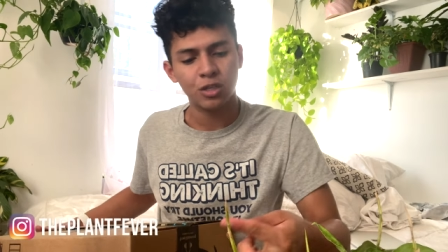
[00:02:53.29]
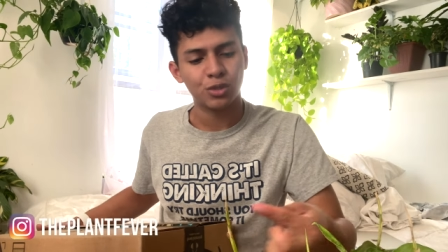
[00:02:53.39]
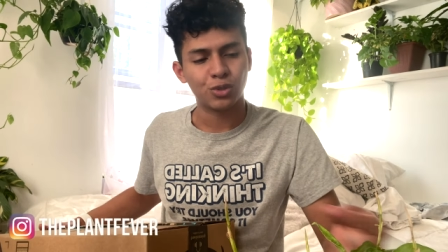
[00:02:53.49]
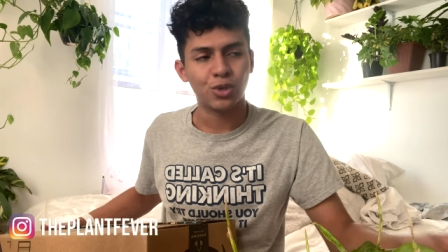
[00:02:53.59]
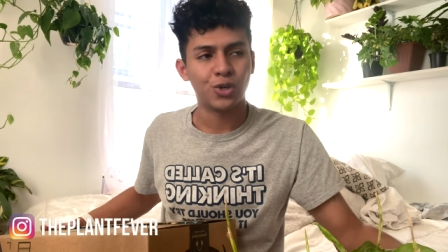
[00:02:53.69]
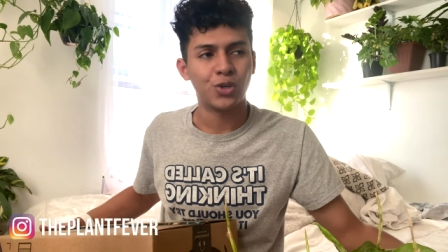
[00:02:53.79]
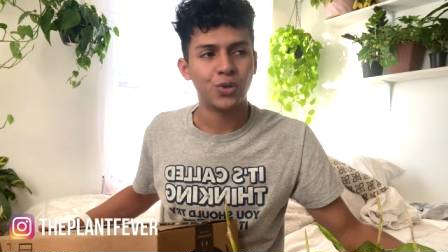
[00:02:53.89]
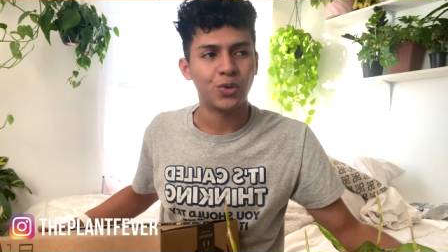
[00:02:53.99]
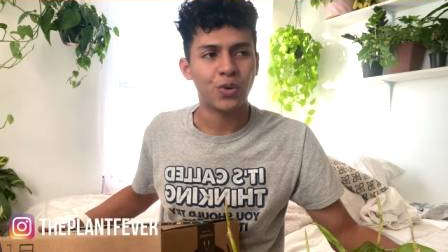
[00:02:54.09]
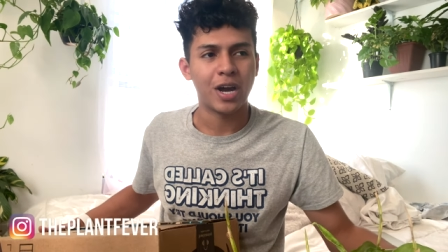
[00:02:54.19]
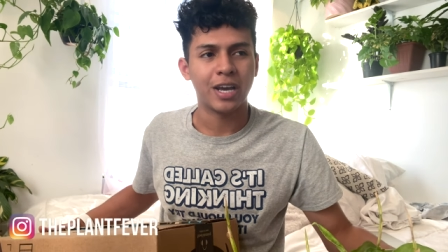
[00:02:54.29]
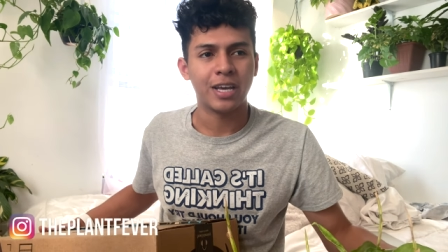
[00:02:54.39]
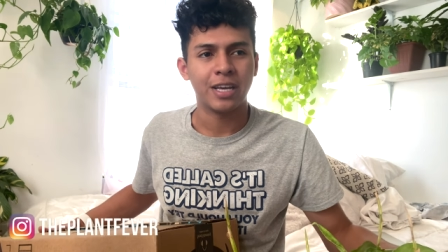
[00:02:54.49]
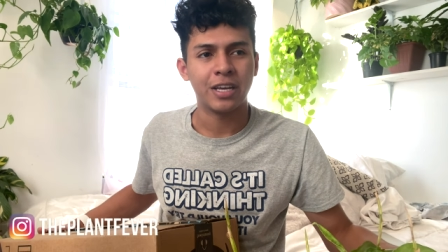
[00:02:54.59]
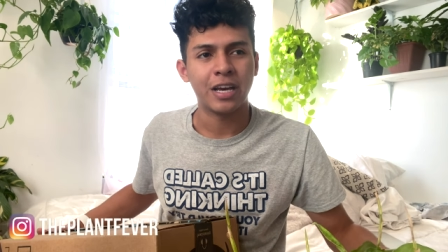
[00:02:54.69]
So
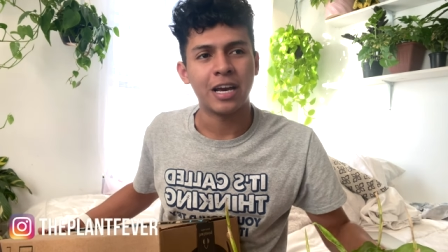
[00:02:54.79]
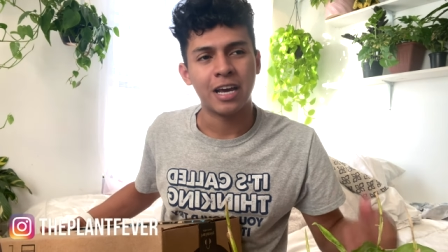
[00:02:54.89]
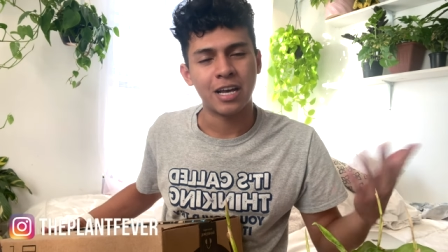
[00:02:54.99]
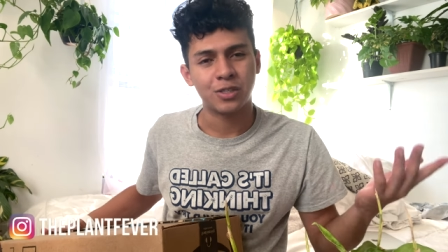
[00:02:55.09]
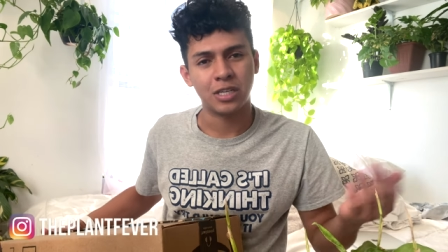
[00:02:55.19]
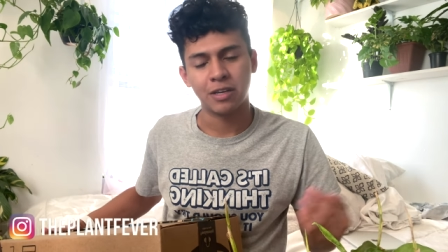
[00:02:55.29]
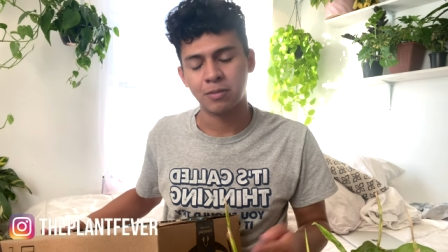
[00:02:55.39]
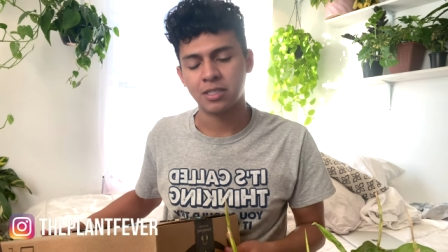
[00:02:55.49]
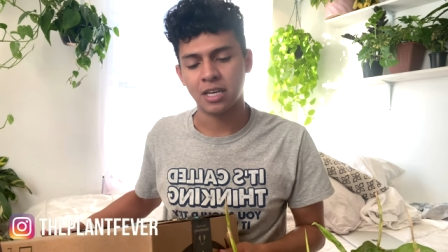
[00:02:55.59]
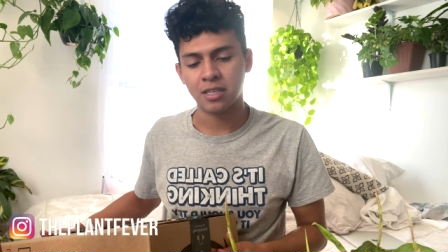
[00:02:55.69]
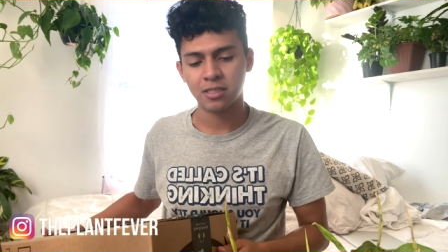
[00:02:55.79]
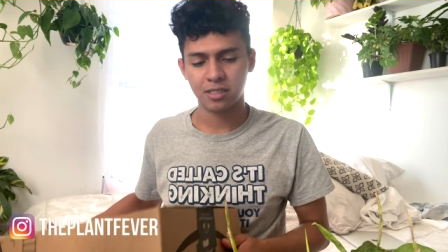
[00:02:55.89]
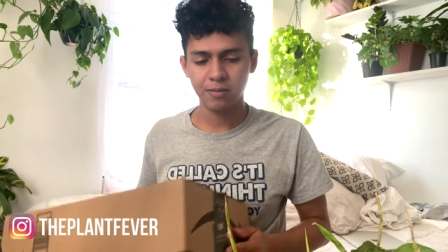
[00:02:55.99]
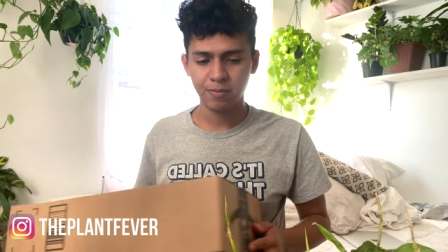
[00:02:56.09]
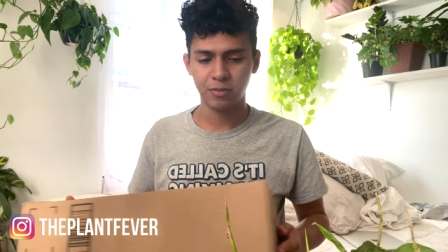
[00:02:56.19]
I I had to give him the desk
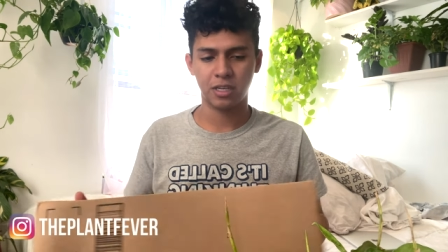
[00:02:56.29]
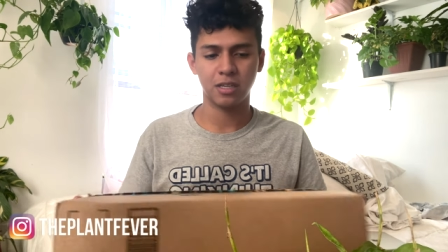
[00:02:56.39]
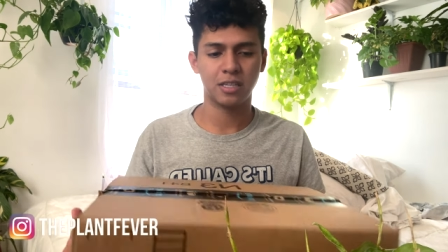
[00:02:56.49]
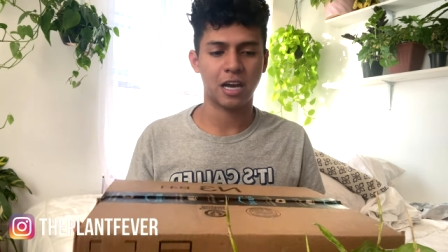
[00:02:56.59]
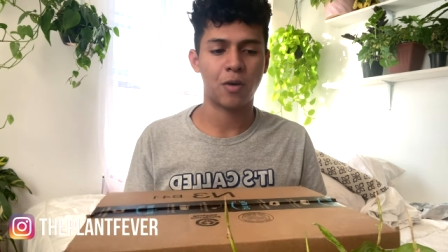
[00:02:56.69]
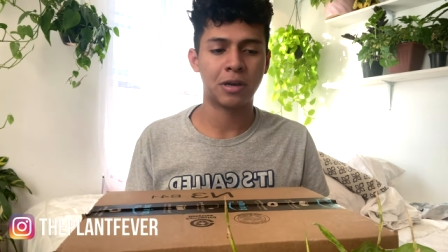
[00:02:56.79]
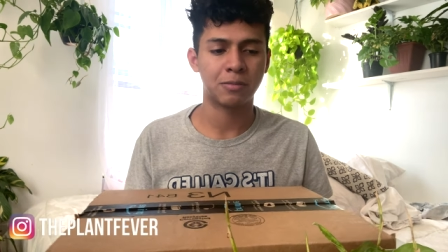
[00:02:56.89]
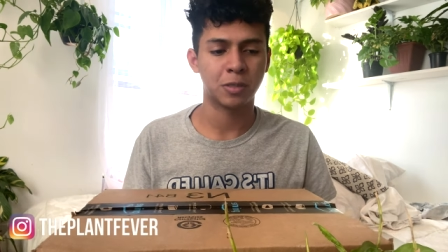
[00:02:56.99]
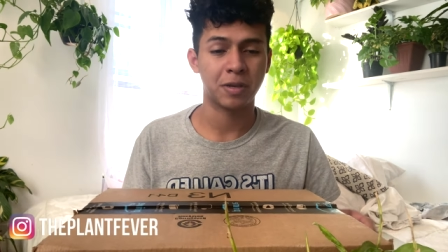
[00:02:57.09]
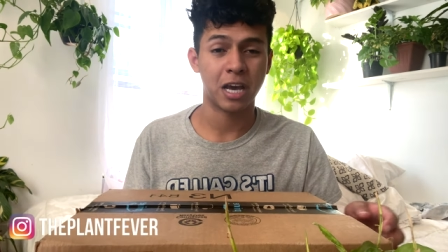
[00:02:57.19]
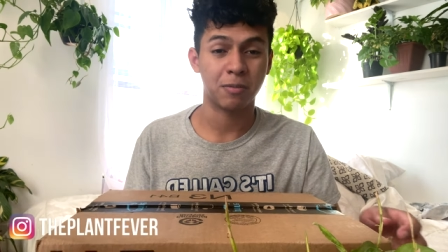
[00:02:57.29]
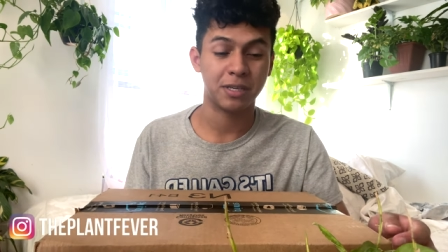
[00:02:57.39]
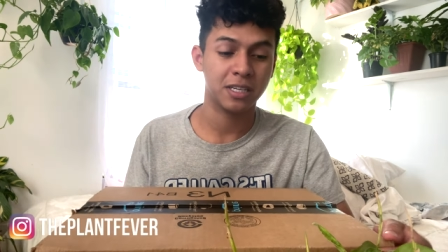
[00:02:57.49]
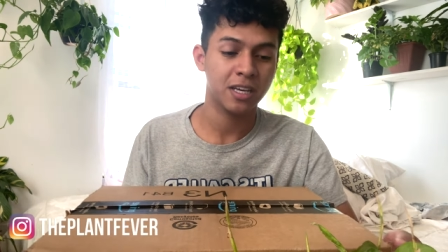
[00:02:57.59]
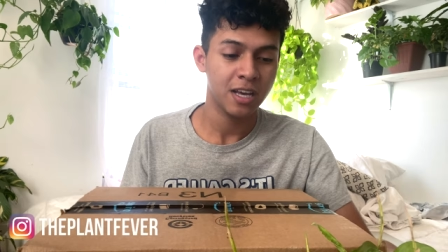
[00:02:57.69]
because like I want him to be
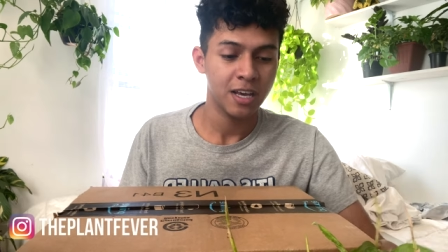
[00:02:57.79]
happy.